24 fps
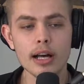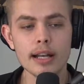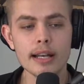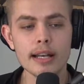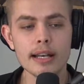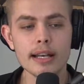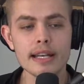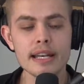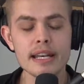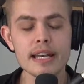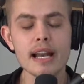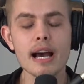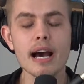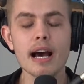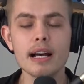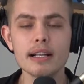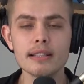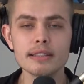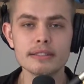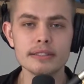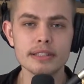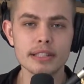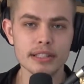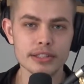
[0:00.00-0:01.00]

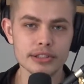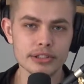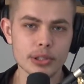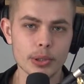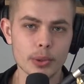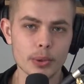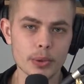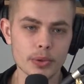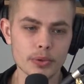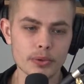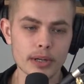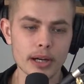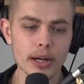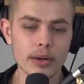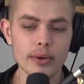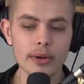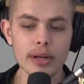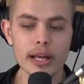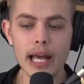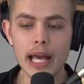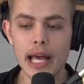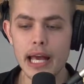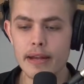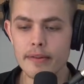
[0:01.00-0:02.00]
nonsense going around.
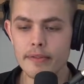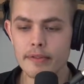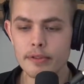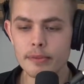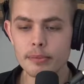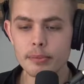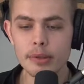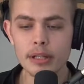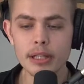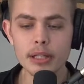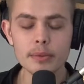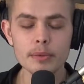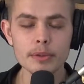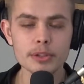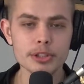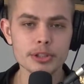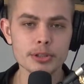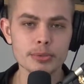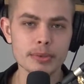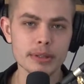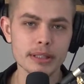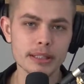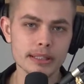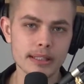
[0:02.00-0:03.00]
Everybody wants to
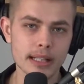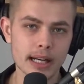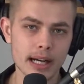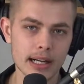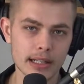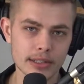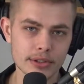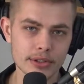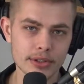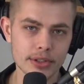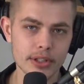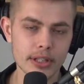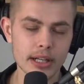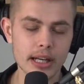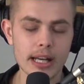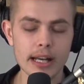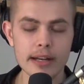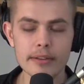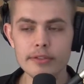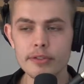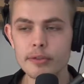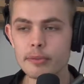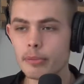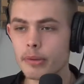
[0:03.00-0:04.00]
be a doctor.
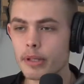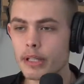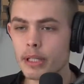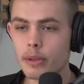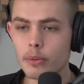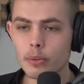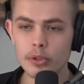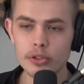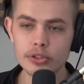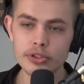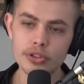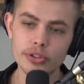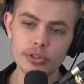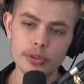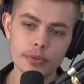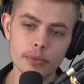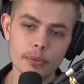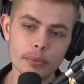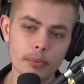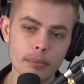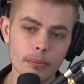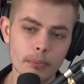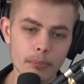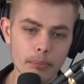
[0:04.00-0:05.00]
Everybody wants to
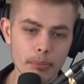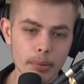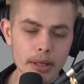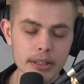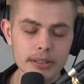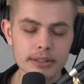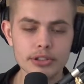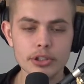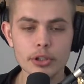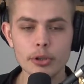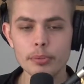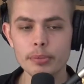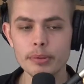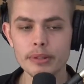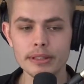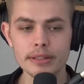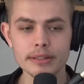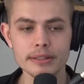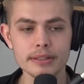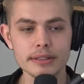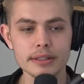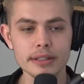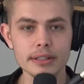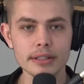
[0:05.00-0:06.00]
bust open
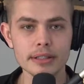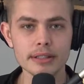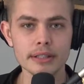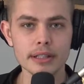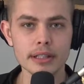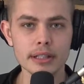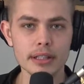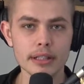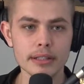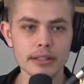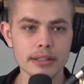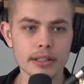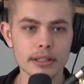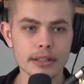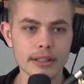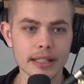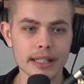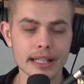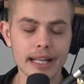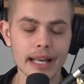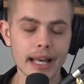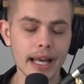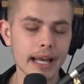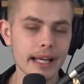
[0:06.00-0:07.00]
this the the the, the
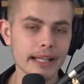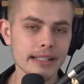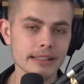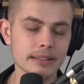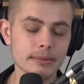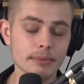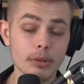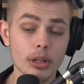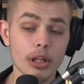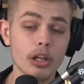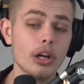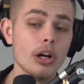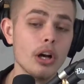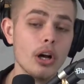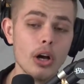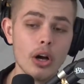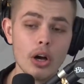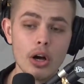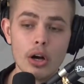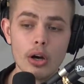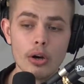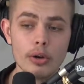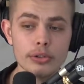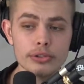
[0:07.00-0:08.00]
case and be like,
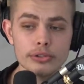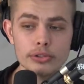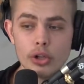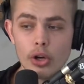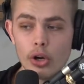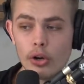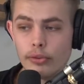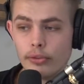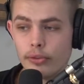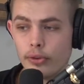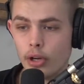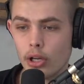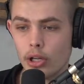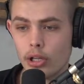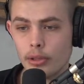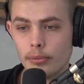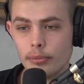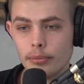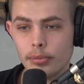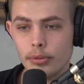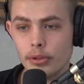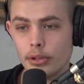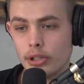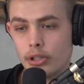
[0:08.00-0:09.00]
"Oh, it's all
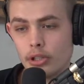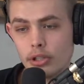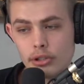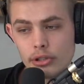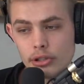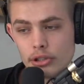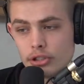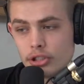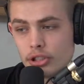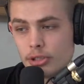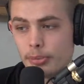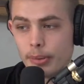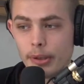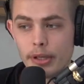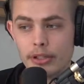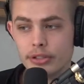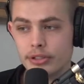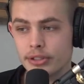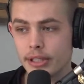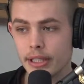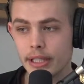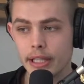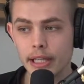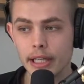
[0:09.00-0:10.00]
fucking
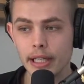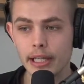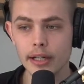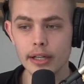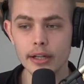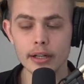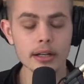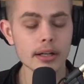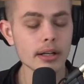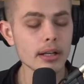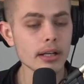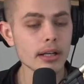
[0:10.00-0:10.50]
conspiracy here."